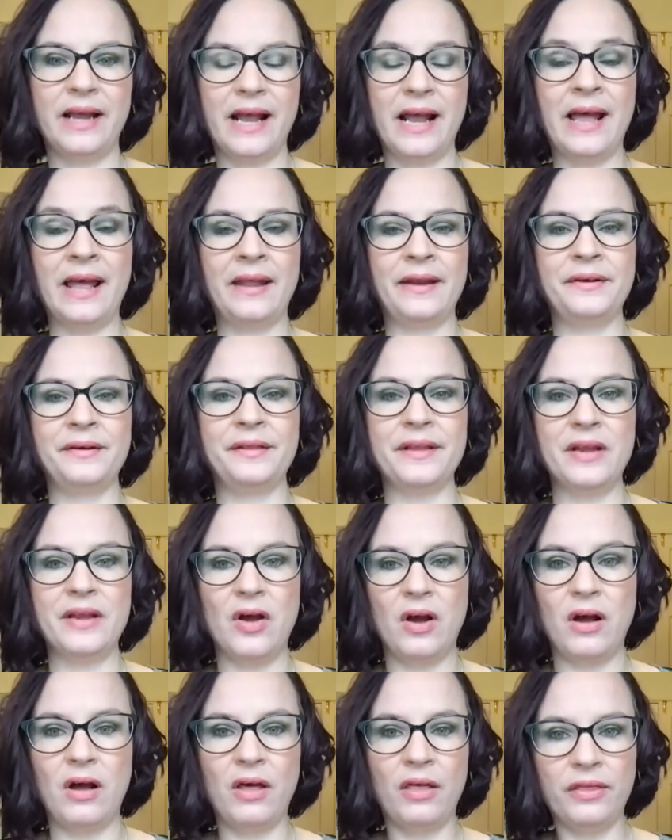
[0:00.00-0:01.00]
and the
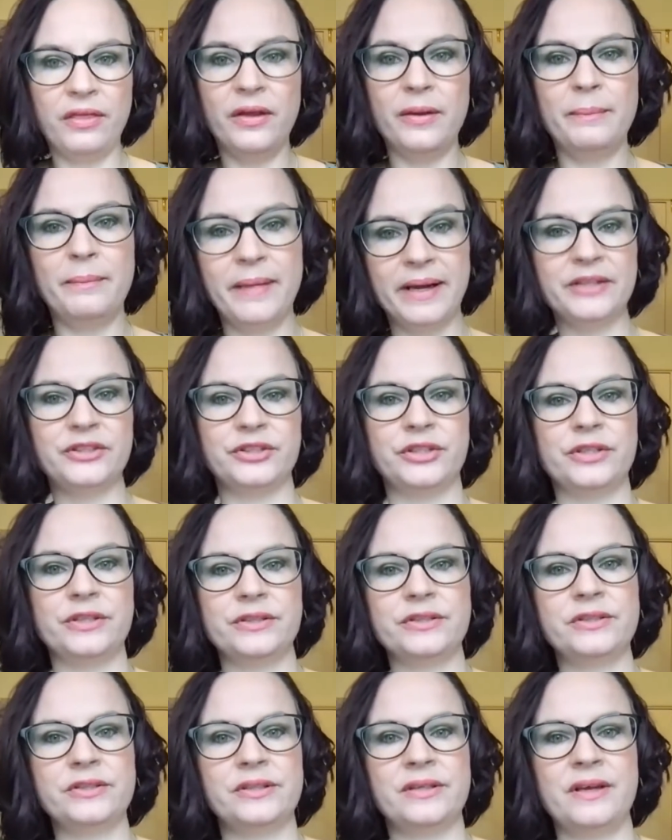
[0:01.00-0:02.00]
other
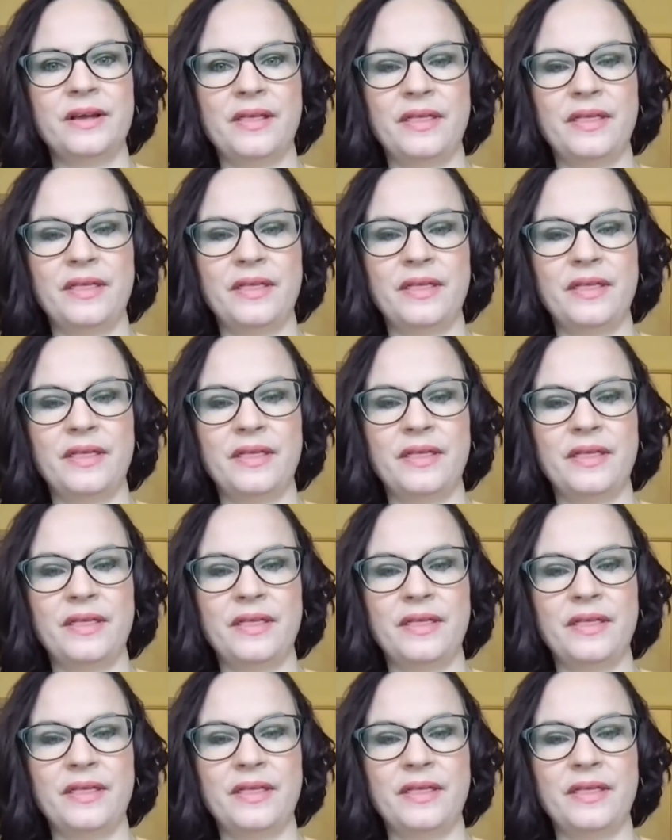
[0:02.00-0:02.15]
measures